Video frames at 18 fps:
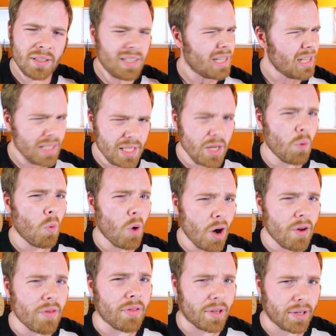Is it
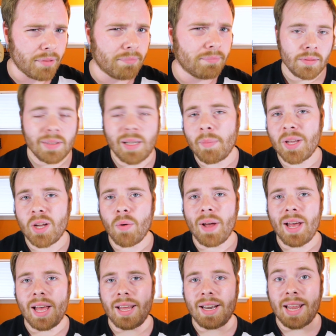worth it? Let me go
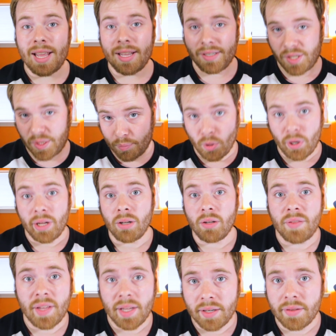ahead and
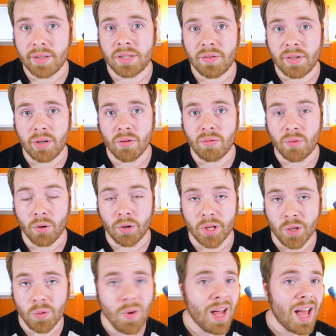spoil the end of this video for
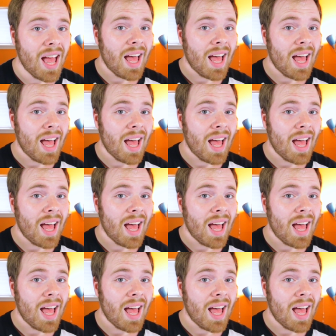you.